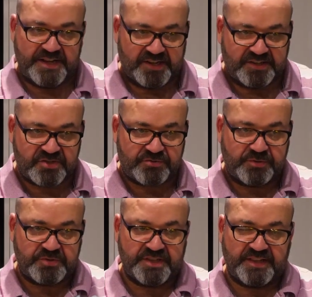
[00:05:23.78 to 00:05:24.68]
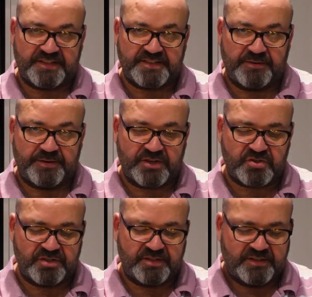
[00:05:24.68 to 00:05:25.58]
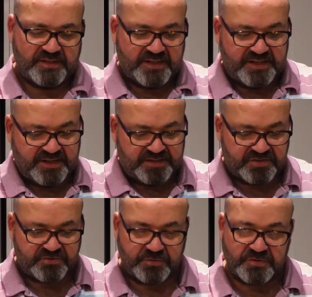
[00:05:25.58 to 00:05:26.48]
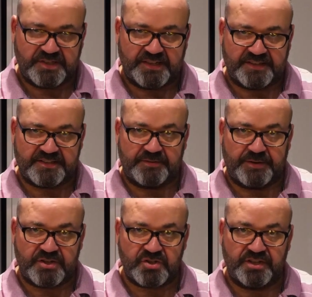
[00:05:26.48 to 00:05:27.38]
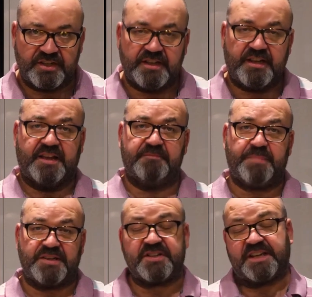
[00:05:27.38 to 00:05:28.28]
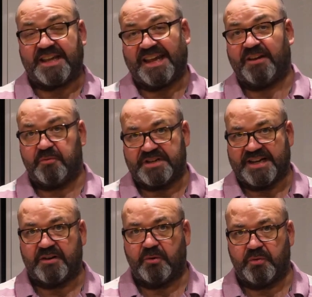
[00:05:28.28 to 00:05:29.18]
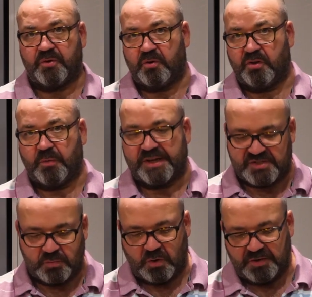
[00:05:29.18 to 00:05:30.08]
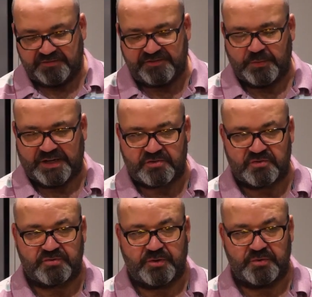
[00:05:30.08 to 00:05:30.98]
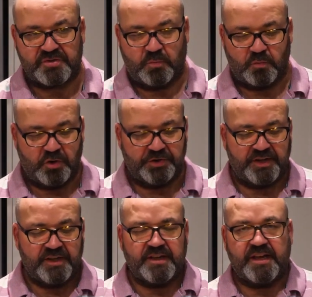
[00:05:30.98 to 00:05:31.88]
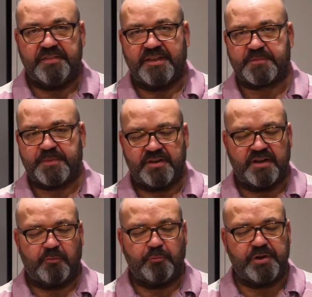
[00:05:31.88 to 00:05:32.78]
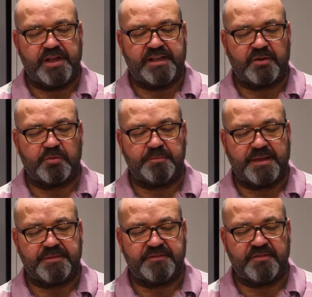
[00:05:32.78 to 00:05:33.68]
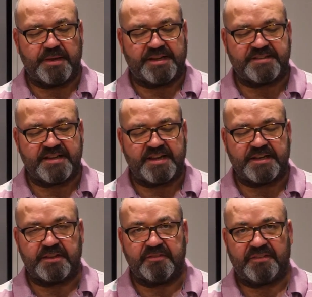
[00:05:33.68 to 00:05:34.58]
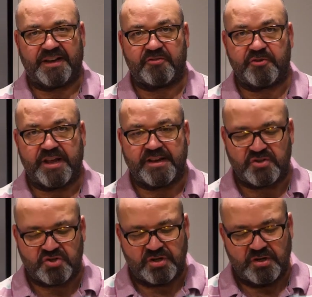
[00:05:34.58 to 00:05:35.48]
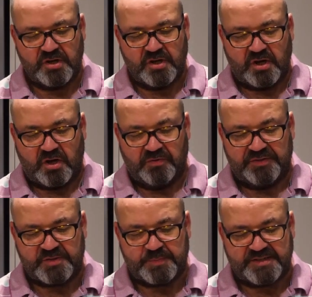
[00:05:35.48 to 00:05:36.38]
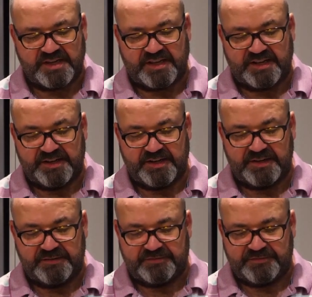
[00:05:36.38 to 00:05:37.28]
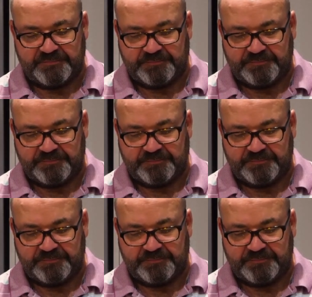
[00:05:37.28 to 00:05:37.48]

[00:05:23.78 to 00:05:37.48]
9 strokes in that direction, 9 strokes in that direction, and basically count down all the way to 1, a few extra strokes on 1. And that's been a really good method for maintaining the factory edge on this particular knife.